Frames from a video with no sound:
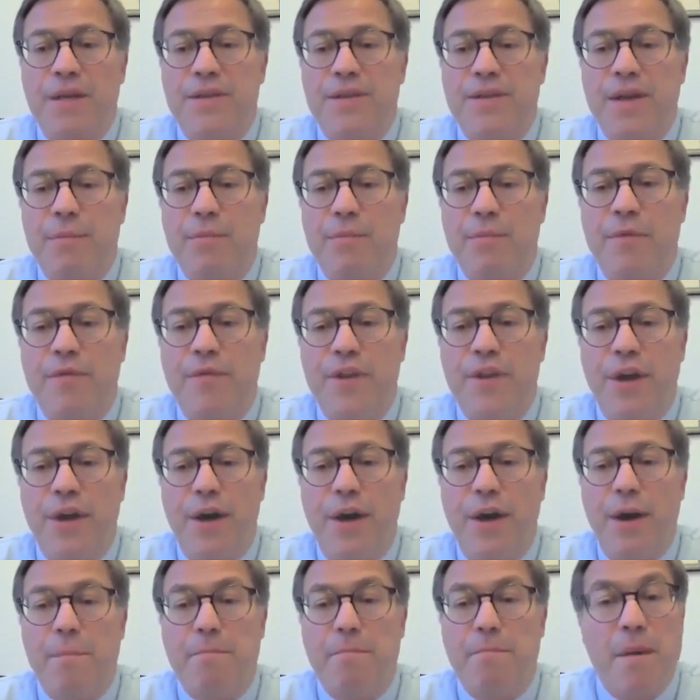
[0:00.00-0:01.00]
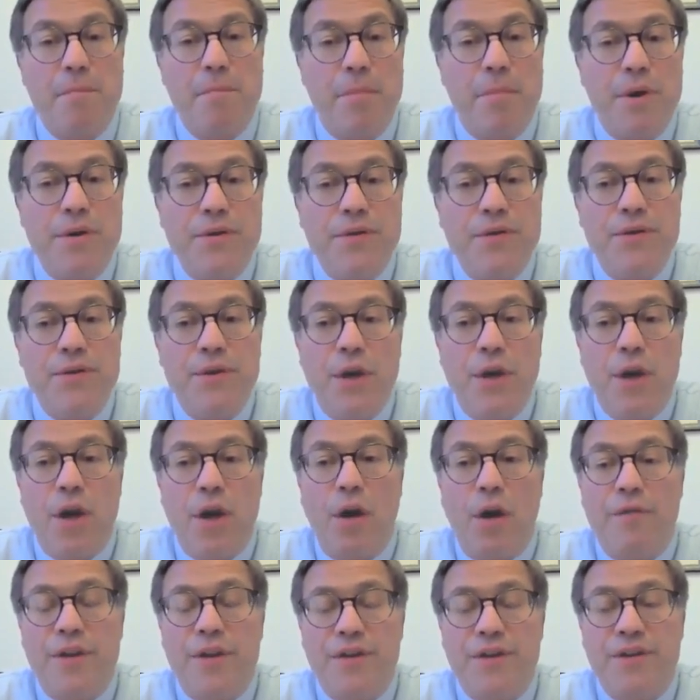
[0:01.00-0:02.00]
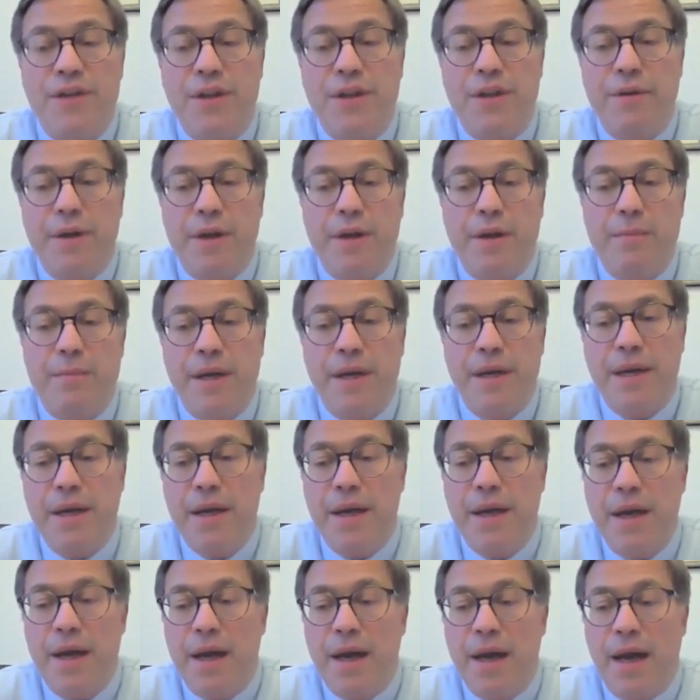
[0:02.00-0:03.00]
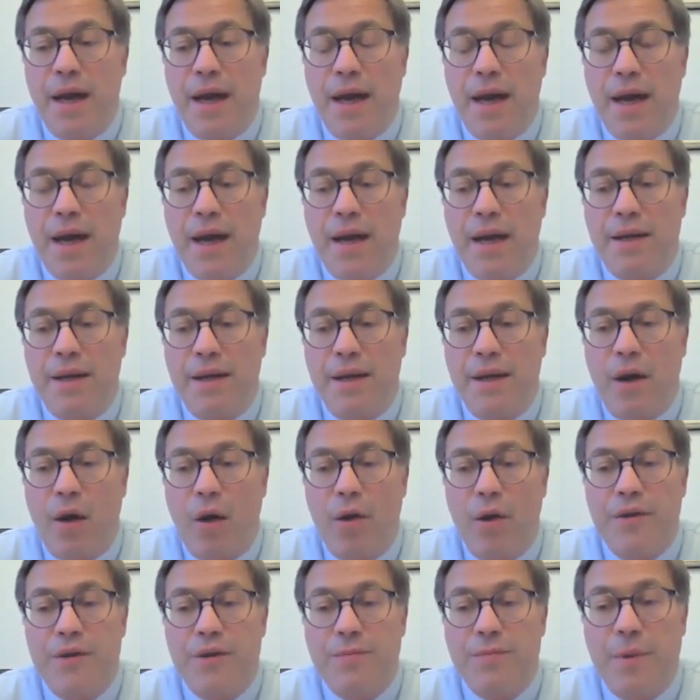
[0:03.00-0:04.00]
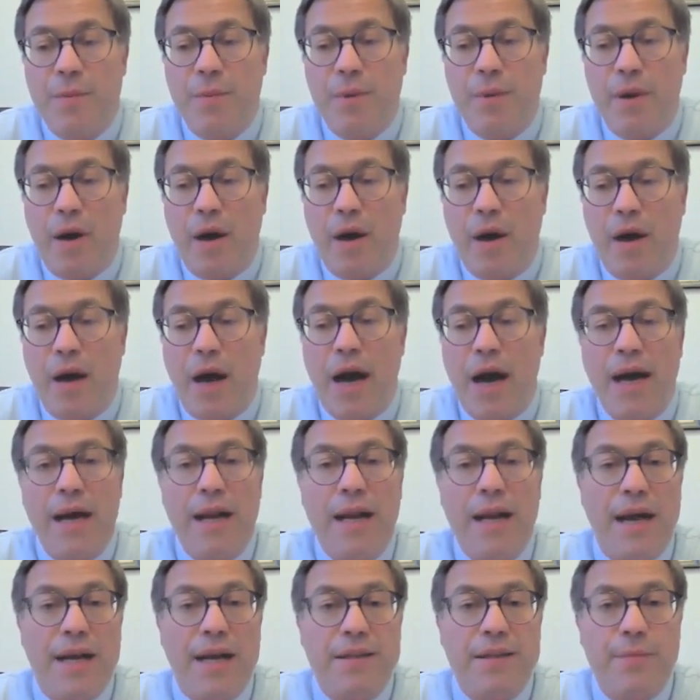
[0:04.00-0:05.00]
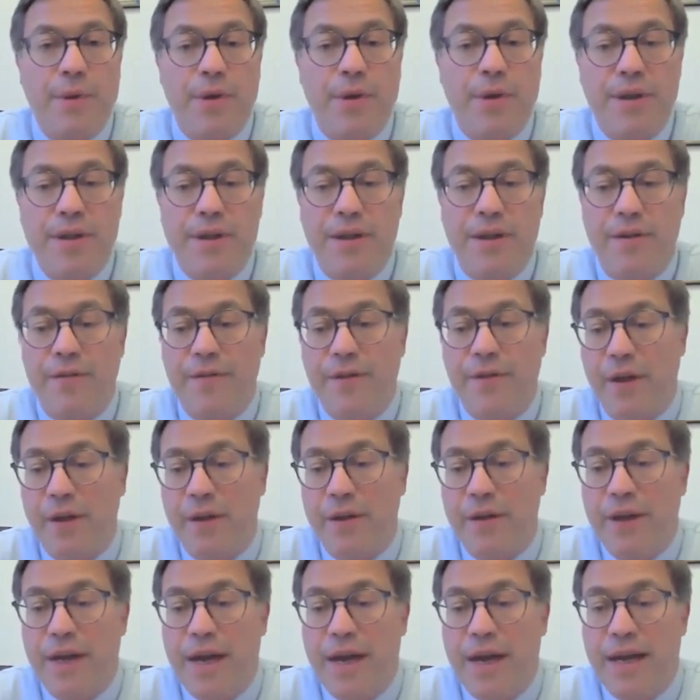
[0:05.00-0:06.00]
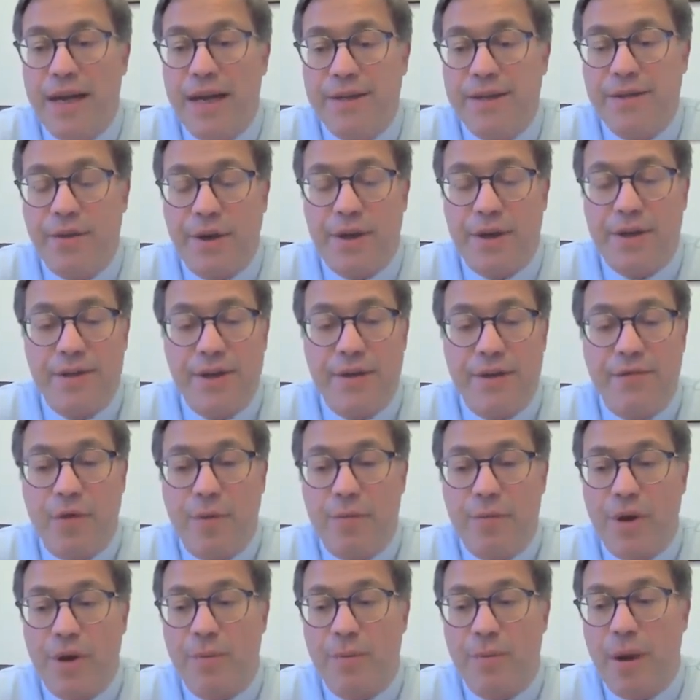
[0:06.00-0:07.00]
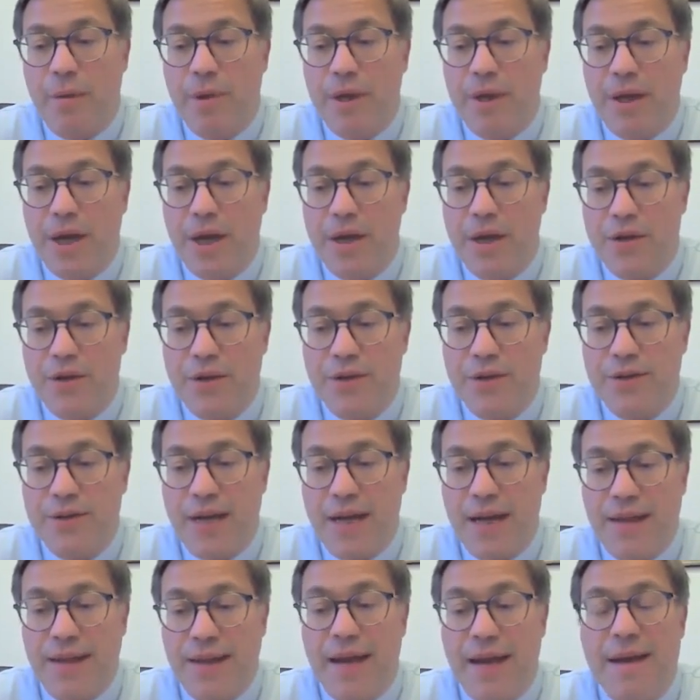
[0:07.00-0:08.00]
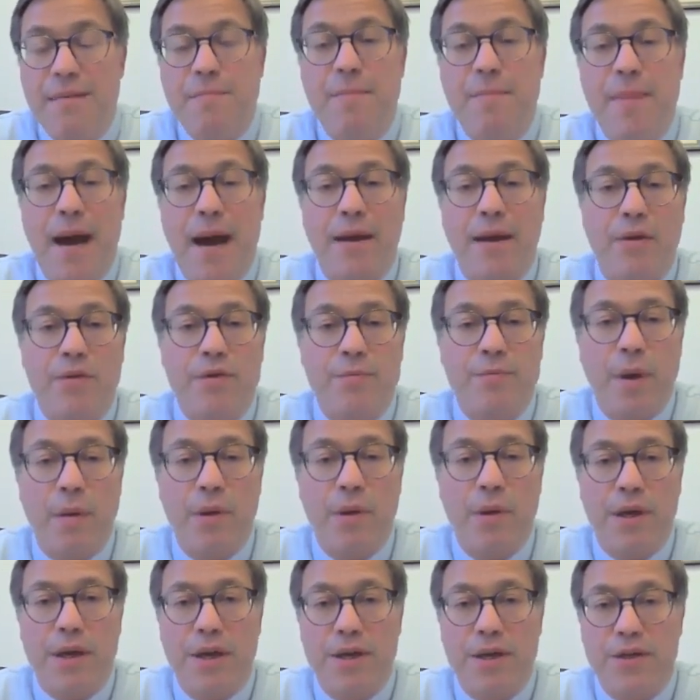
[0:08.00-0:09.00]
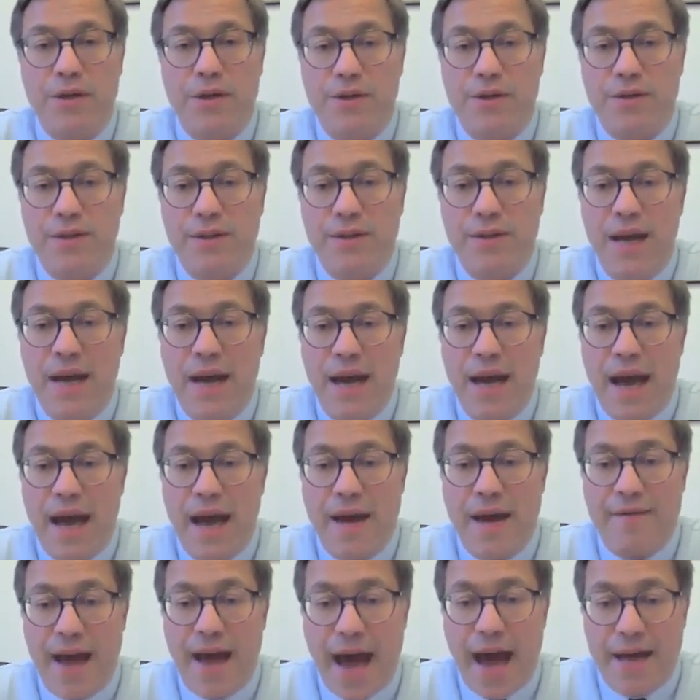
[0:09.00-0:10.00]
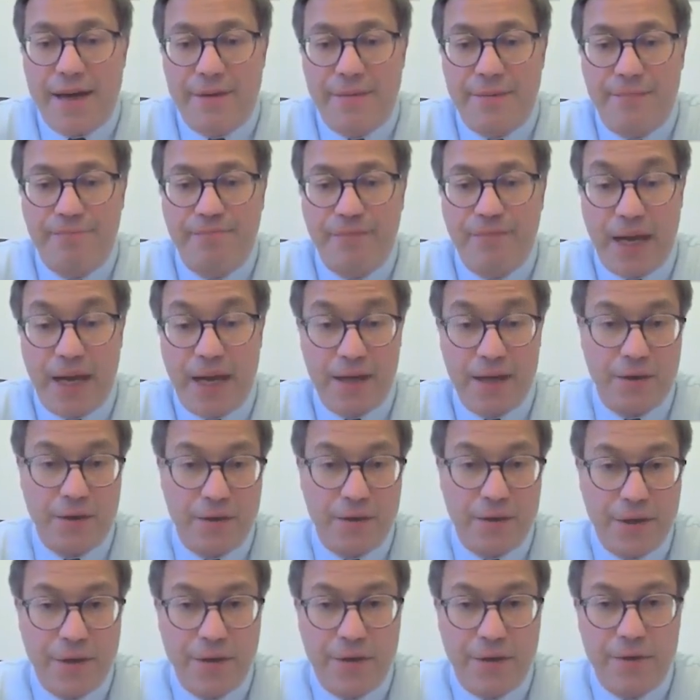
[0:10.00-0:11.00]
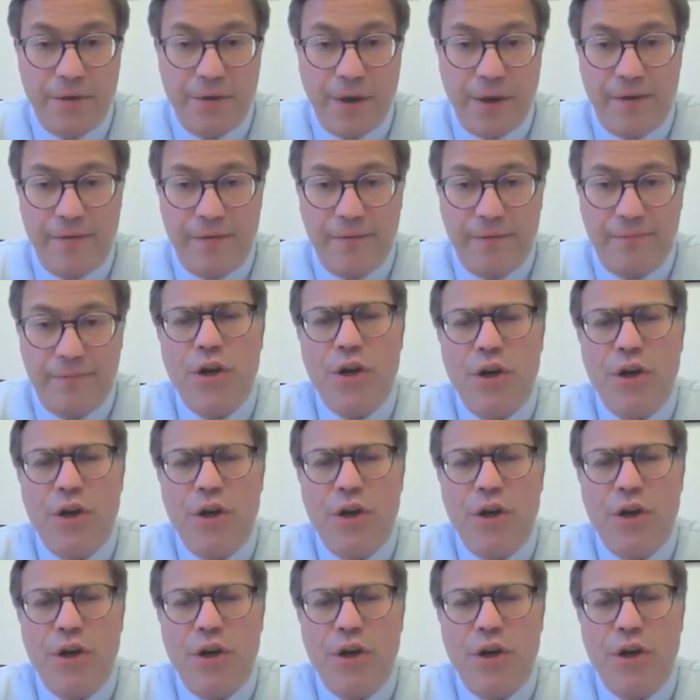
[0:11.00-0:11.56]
some of the members of the steering committee, and all these people are highly expert in their field, as you can see from their publications and the impact those publications have had and continue to have.